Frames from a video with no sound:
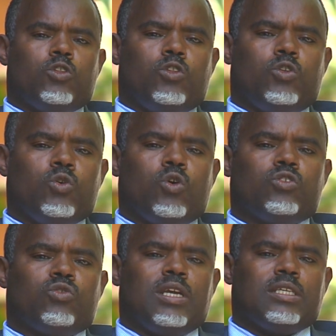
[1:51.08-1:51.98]
2
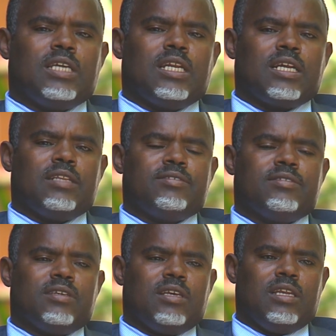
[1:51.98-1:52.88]
consulate
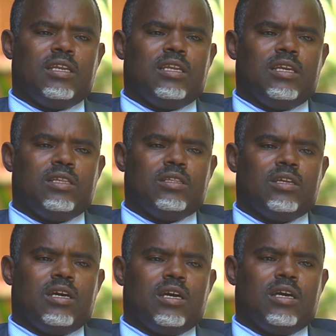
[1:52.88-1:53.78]
generals in
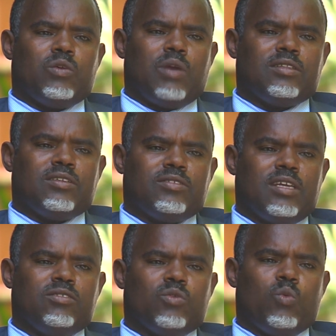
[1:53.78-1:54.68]
the United
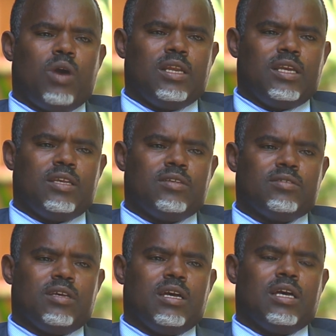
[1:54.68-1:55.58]
States. One
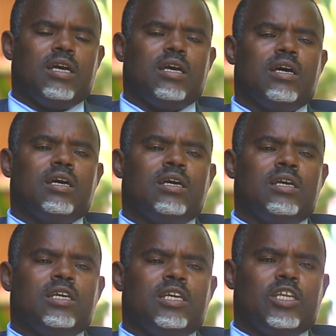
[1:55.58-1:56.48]
is
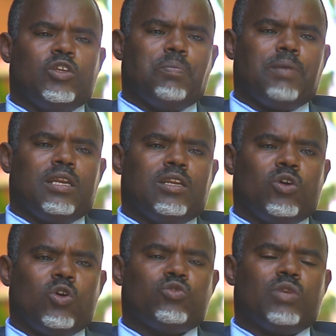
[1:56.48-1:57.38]
Ethiopian
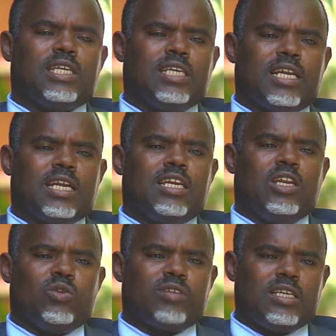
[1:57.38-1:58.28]
Consulate General
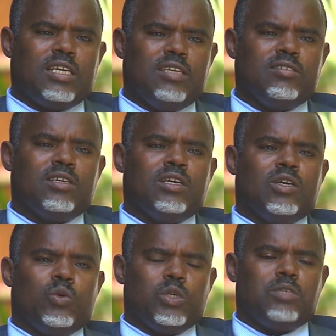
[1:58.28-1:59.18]
in Los Angeles,
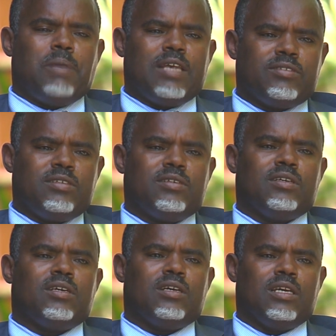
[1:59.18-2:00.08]
which based
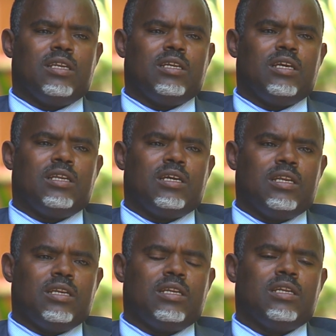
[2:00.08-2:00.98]

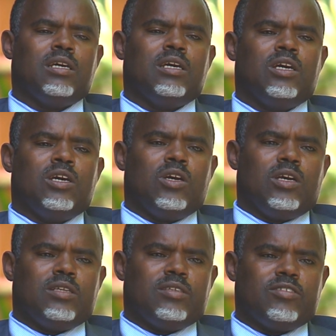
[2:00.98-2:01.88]
in
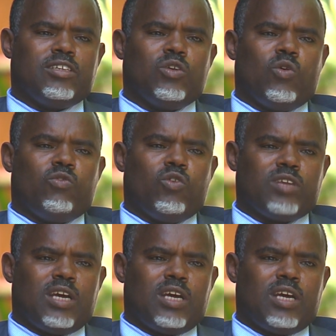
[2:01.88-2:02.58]
the city of Los